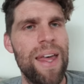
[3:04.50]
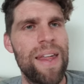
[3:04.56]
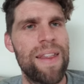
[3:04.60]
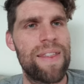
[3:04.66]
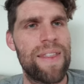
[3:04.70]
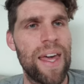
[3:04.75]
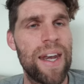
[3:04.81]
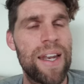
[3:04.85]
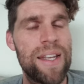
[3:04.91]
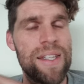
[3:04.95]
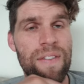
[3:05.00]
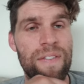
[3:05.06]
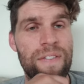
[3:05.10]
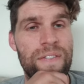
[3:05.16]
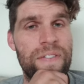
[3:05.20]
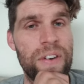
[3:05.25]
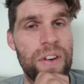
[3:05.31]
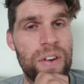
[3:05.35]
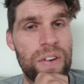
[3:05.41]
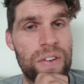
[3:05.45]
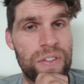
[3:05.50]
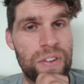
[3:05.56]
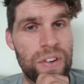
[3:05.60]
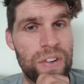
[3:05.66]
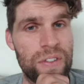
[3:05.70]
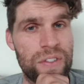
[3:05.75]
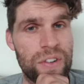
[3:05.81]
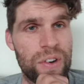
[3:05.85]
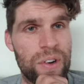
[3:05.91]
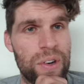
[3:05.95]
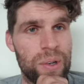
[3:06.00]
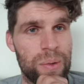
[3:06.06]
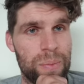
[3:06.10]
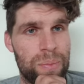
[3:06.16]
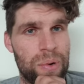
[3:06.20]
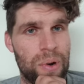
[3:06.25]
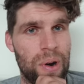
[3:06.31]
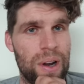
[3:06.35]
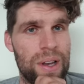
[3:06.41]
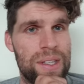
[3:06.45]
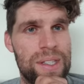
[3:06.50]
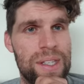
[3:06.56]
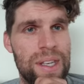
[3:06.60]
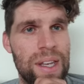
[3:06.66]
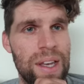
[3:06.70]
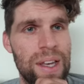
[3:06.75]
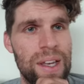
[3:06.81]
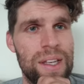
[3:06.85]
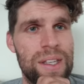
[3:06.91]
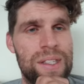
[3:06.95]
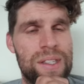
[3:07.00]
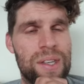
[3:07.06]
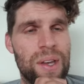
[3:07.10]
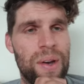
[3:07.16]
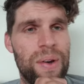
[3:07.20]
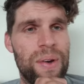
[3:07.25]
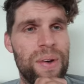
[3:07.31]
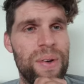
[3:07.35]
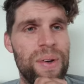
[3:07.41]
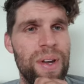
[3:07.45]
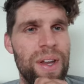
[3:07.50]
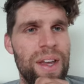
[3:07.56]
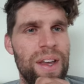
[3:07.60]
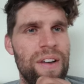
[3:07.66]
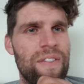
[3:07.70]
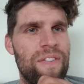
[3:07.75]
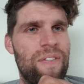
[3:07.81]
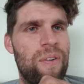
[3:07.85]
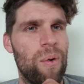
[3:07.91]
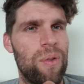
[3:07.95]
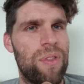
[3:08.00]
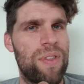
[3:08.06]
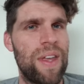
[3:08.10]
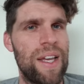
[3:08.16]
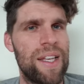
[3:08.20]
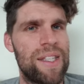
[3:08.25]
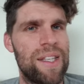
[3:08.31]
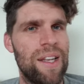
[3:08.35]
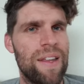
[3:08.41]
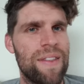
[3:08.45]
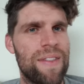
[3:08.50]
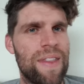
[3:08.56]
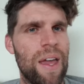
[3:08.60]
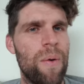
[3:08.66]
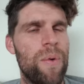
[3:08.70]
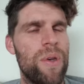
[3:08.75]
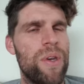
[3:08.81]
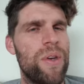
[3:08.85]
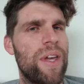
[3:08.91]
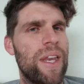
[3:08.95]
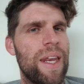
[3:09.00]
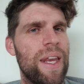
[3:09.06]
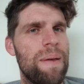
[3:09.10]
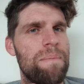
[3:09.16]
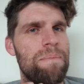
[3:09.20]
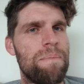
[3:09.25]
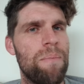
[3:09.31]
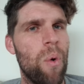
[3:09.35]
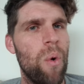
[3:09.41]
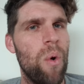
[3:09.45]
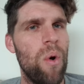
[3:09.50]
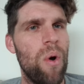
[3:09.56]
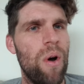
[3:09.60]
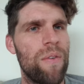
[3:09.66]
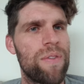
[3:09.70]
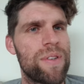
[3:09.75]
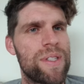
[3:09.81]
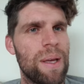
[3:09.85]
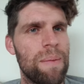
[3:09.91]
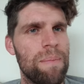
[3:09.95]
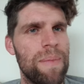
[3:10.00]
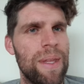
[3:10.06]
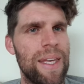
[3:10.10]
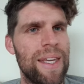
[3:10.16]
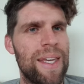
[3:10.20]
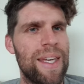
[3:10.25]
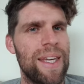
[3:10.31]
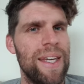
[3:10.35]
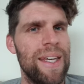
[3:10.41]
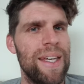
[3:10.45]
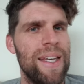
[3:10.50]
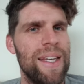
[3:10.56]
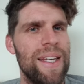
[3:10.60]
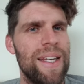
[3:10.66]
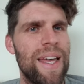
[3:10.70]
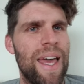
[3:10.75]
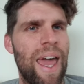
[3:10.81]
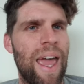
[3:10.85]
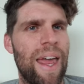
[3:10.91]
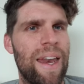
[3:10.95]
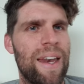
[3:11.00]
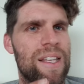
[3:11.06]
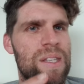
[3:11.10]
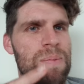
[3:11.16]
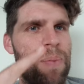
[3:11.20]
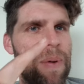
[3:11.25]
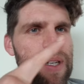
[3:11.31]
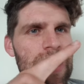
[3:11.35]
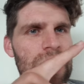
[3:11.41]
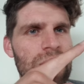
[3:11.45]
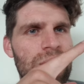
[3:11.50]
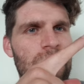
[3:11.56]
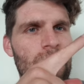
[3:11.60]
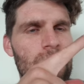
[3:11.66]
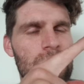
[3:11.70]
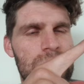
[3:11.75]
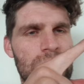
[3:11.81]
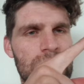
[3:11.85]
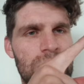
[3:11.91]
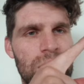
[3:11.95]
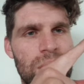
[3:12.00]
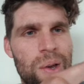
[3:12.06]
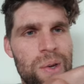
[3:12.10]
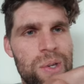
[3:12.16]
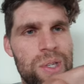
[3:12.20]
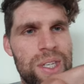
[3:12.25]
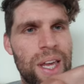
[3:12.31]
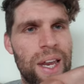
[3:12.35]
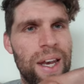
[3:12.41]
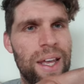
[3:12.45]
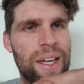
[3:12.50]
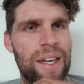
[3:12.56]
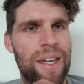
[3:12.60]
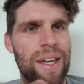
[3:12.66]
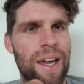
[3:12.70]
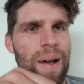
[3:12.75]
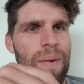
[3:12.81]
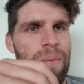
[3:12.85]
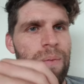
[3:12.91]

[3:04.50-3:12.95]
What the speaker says: That is a very good price. So for things like that, when you're getting more of something, and especially for say the oceanic,